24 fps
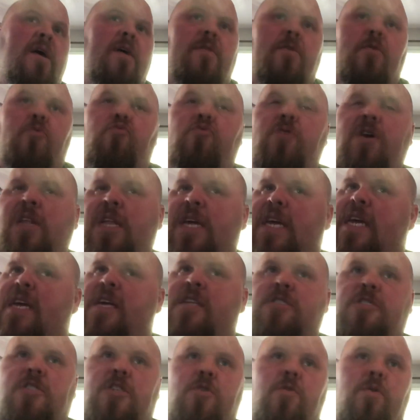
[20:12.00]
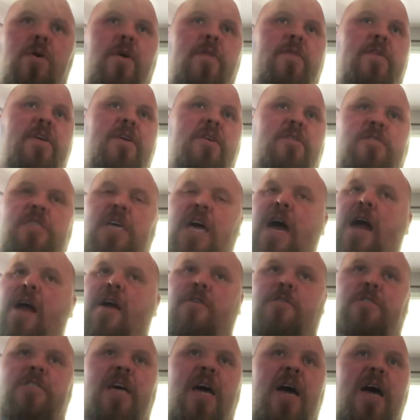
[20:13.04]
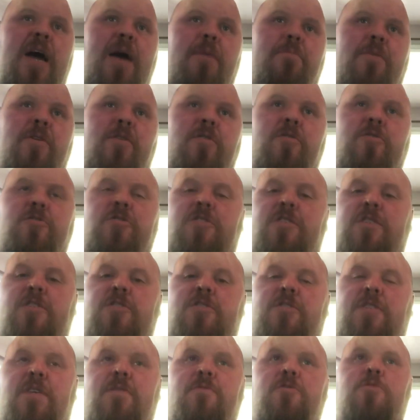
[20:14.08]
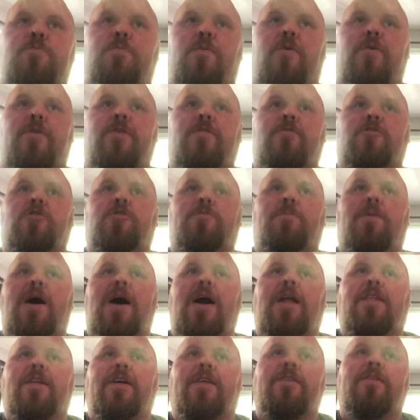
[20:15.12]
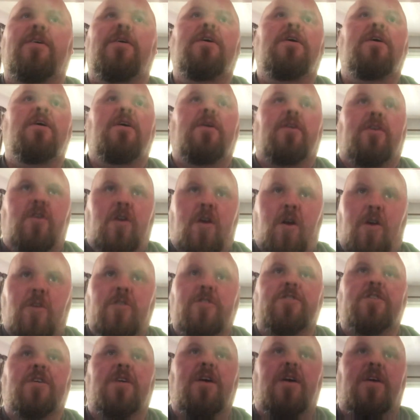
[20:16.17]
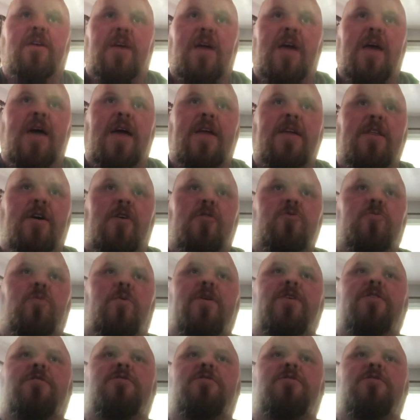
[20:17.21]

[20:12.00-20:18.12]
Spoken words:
They're really into it the entire time. Here you see Steve Spurrier smiling. Garcia, yeah, he knows what he's